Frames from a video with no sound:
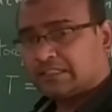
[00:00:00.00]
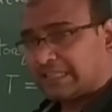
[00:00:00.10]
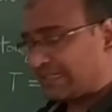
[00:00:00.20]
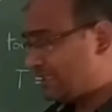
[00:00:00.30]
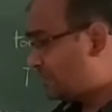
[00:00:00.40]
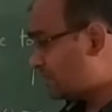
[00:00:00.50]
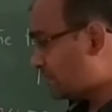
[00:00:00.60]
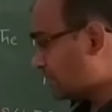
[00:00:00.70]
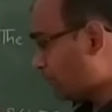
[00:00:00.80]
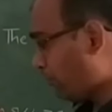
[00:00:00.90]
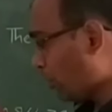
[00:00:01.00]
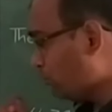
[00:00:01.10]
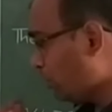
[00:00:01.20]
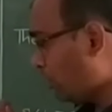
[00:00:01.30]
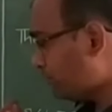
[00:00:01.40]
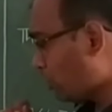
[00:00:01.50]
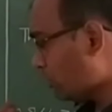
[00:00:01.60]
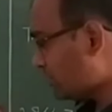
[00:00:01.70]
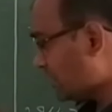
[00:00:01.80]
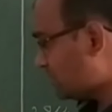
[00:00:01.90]
that is the formula of
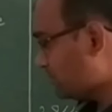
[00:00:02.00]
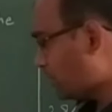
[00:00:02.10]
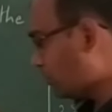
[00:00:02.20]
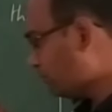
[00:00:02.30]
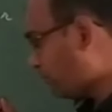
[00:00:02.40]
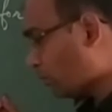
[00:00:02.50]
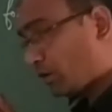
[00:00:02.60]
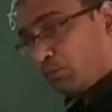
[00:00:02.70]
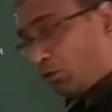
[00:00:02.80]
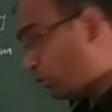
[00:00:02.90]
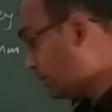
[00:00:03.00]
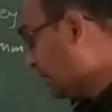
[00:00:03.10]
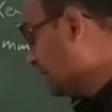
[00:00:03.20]
torque transmitted for the bolt,